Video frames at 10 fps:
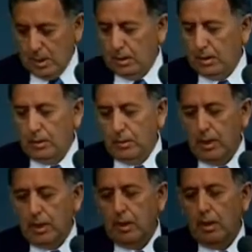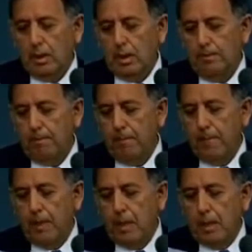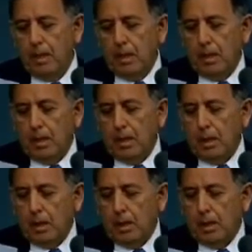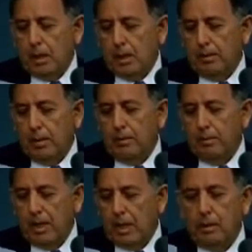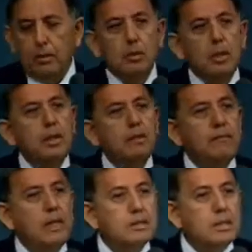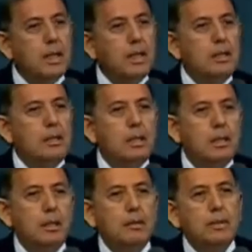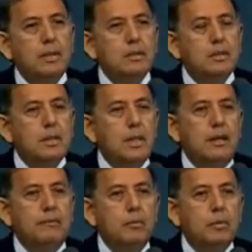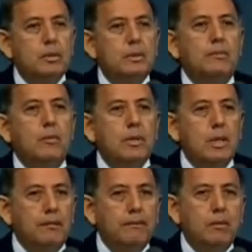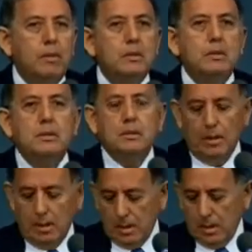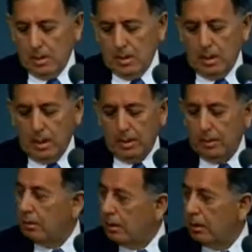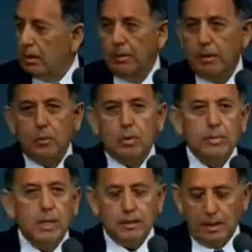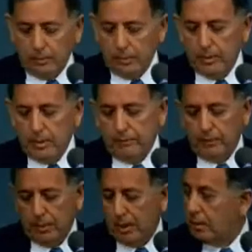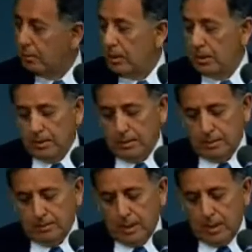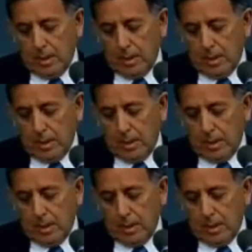including of a man who investigated the incident afterwards for the Air Force, and you'll hear a little bit more about that from the next witness.